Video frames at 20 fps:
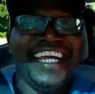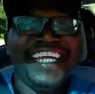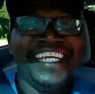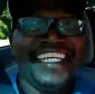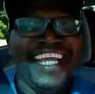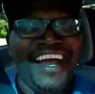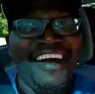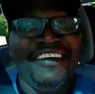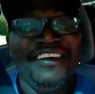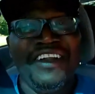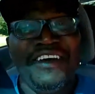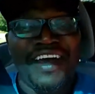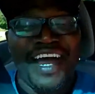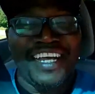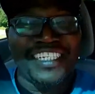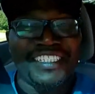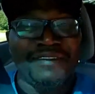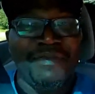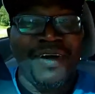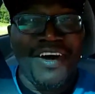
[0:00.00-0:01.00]
Y'all know
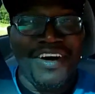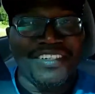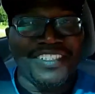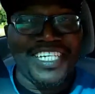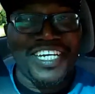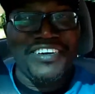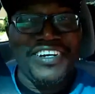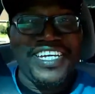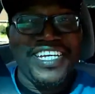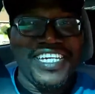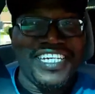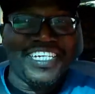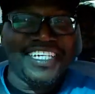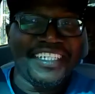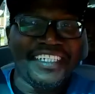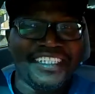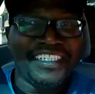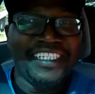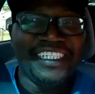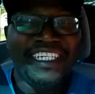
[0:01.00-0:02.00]
how small Tara
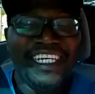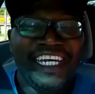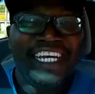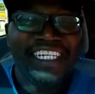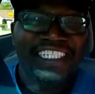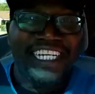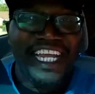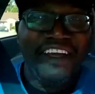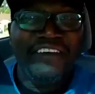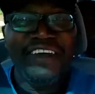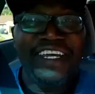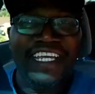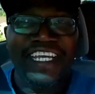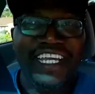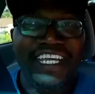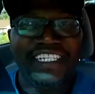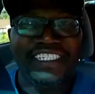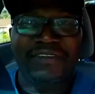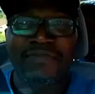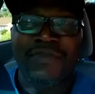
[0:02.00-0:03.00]
is. Tara
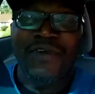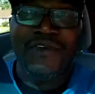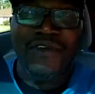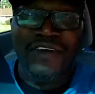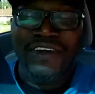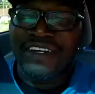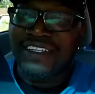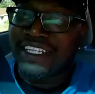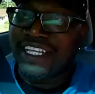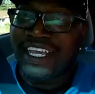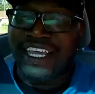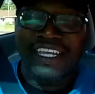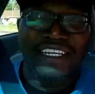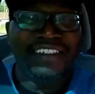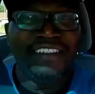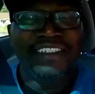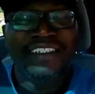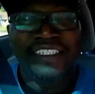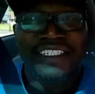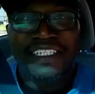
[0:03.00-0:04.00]
eats more
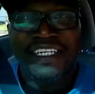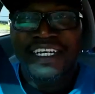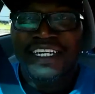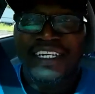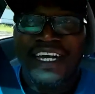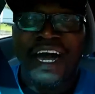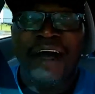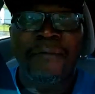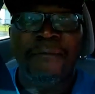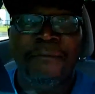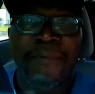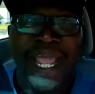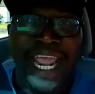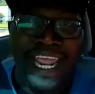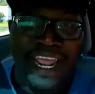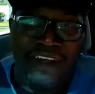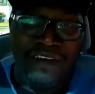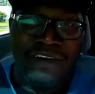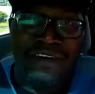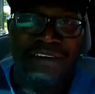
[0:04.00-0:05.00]
than a
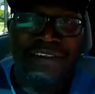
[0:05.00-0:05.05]
bear.